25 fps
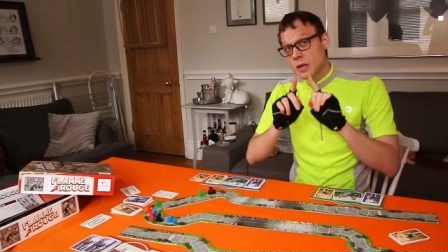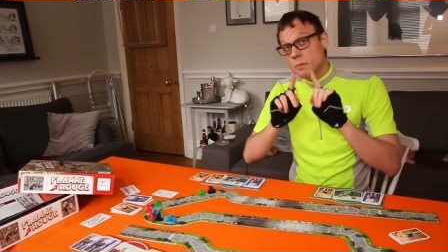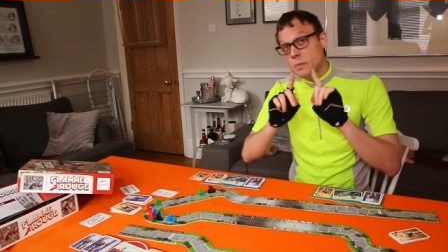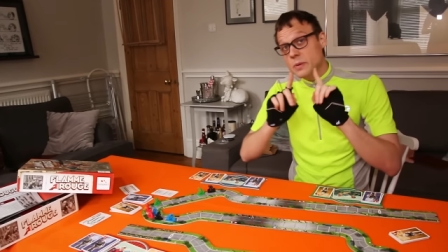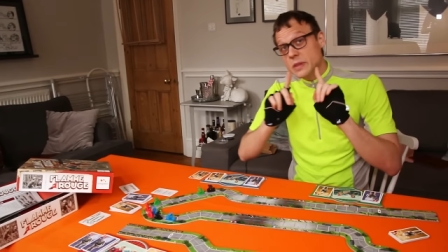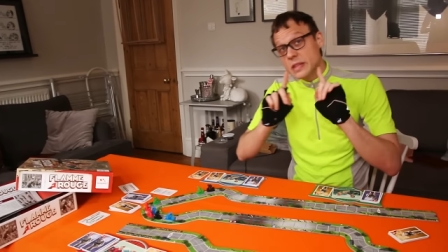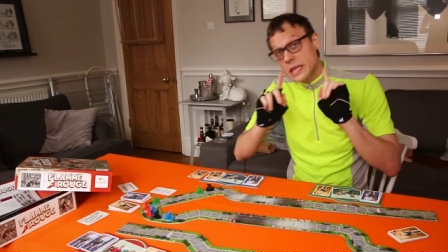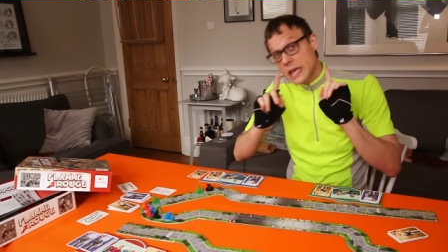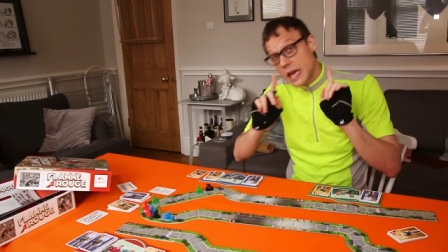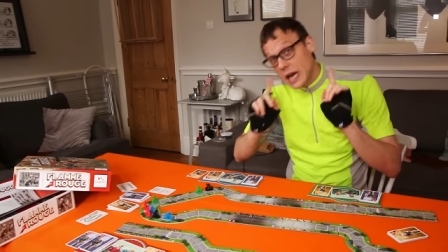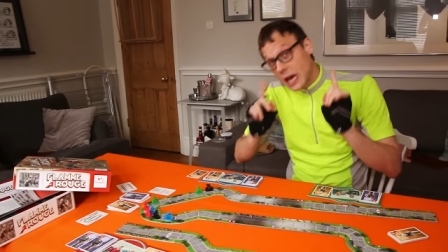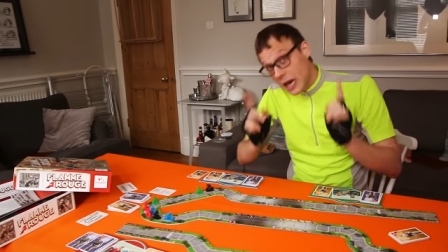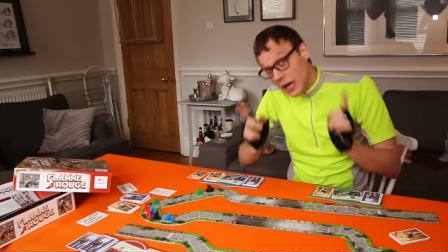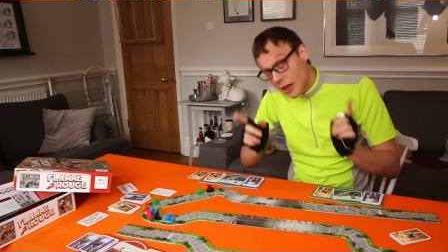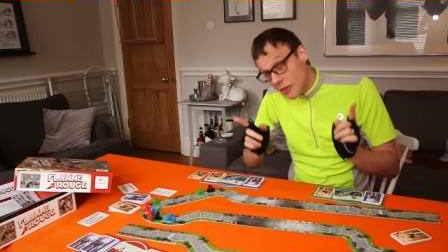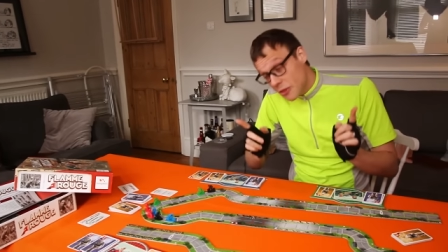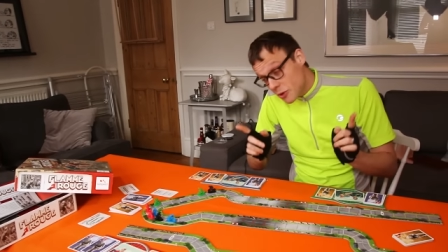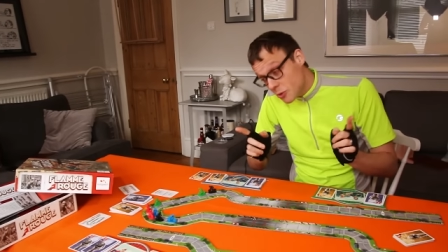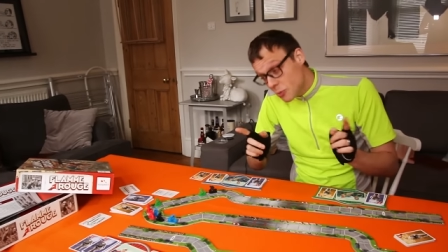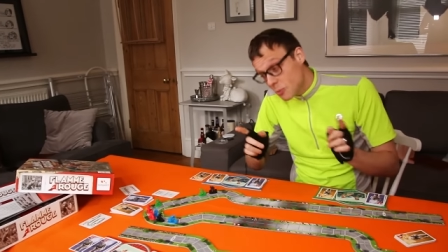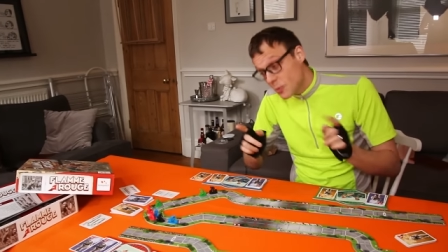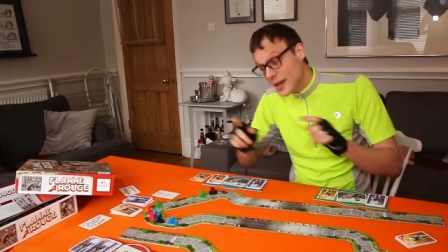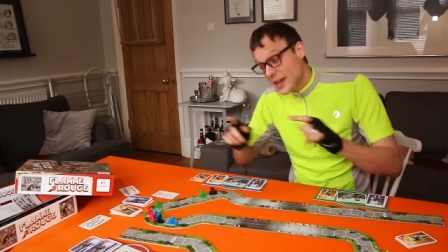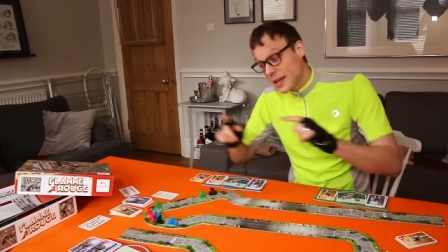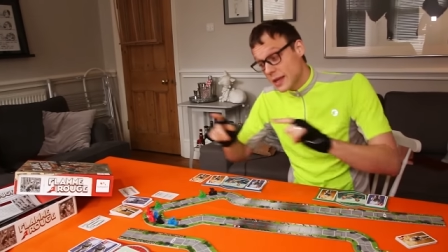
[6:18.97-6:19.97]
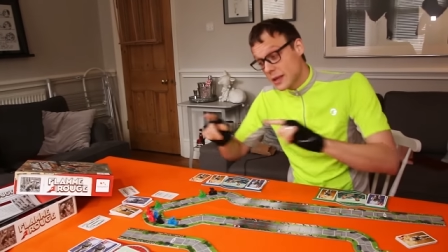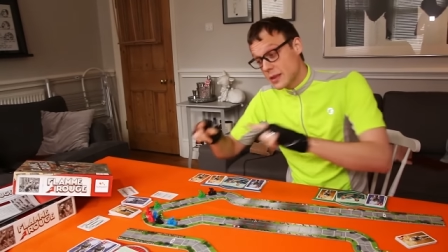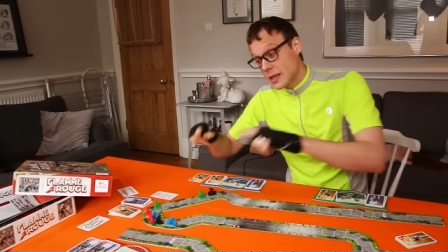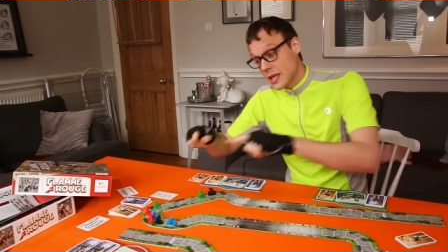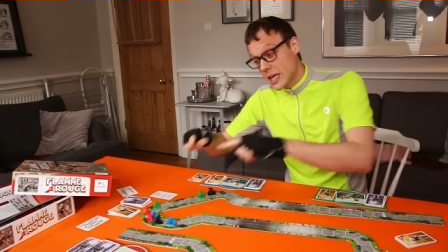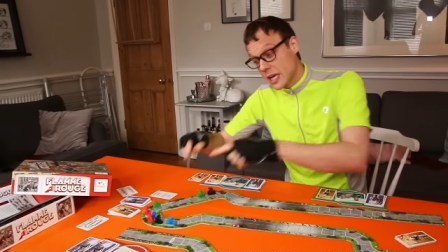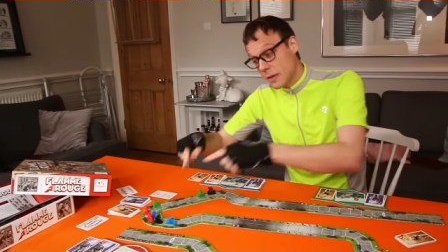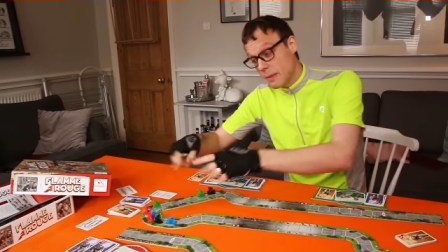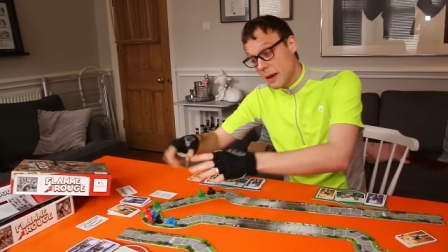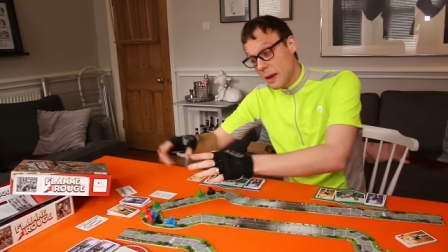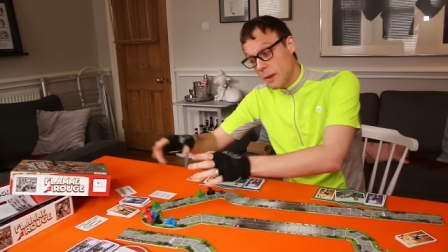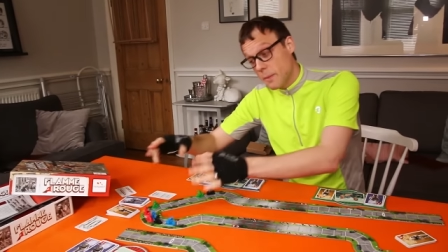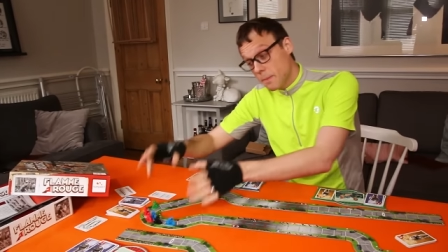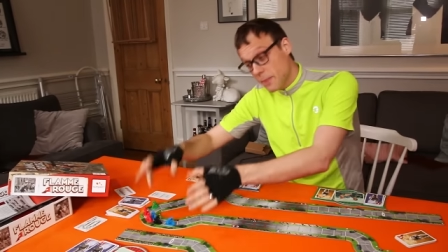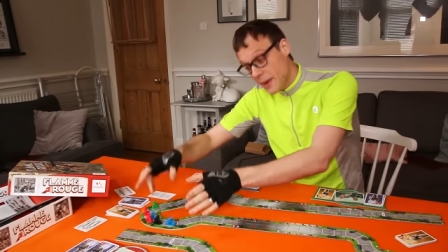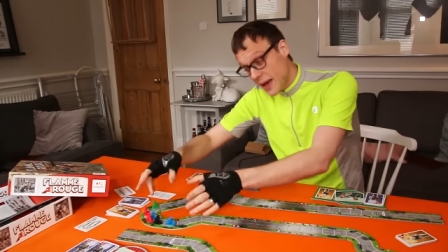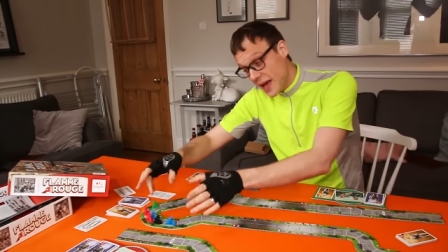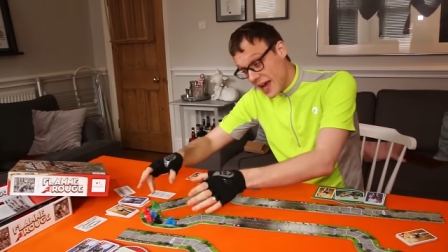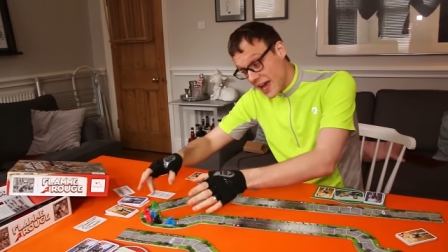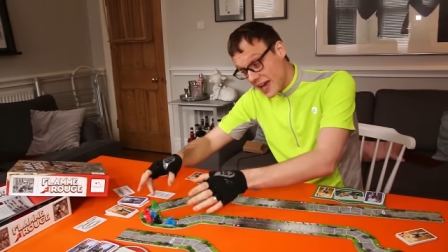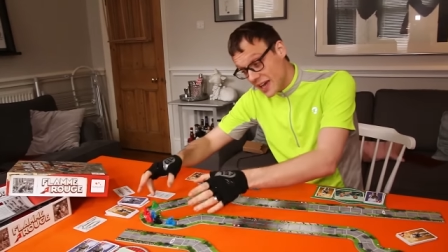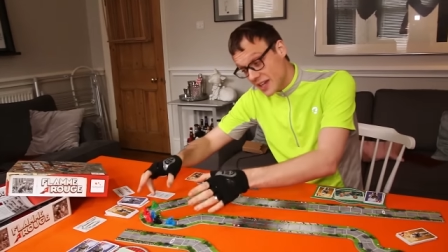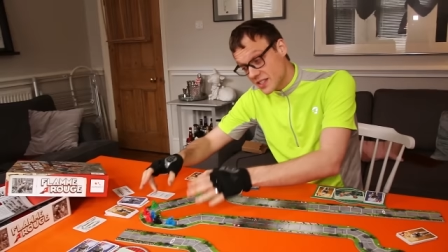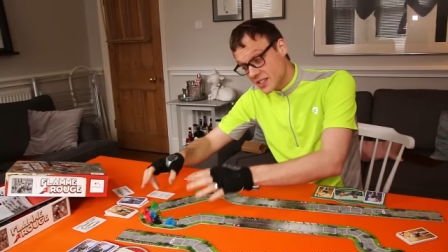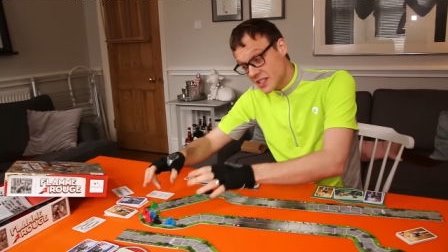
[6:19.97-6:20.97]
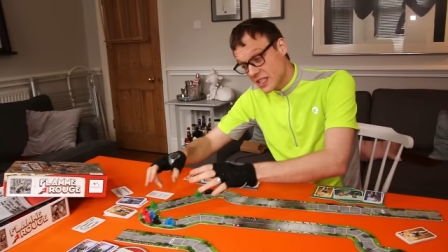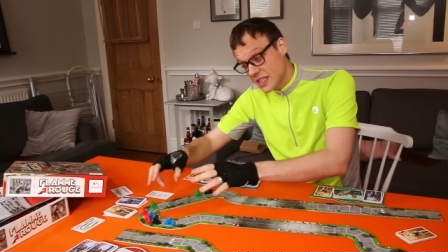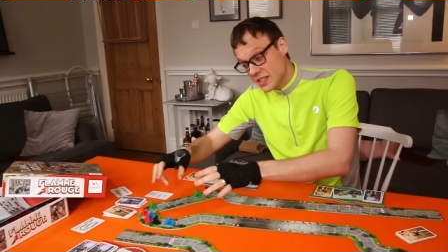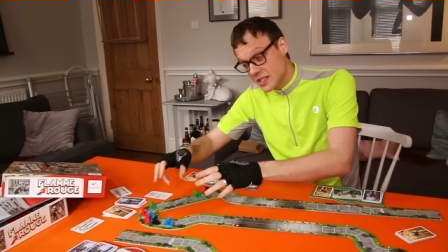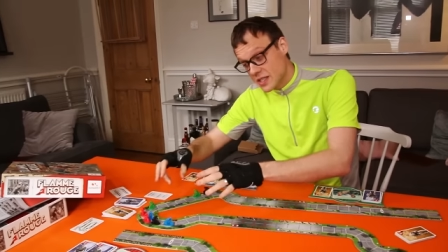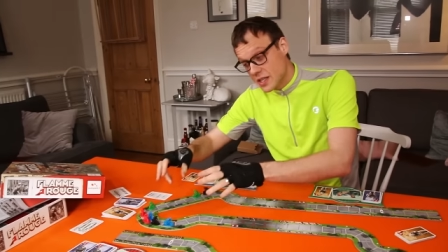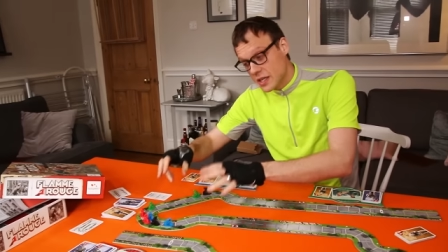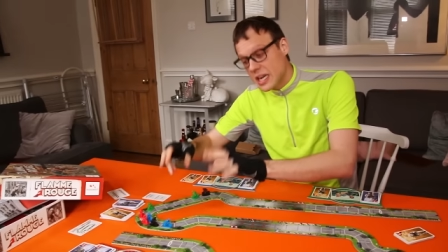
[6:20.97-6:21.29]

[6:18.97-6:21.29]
But the other weird thing about packs is